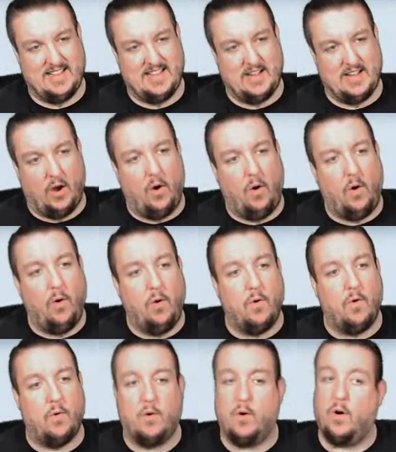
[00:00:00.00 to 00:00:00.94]

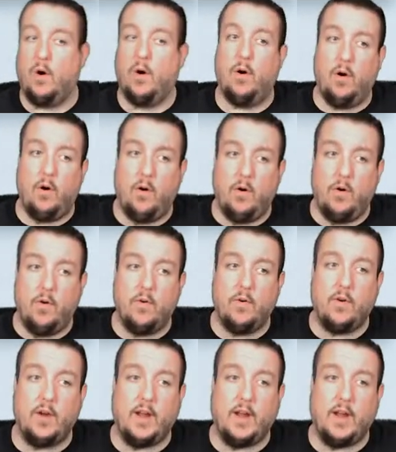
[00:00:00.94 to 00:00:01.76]
Oh, oh,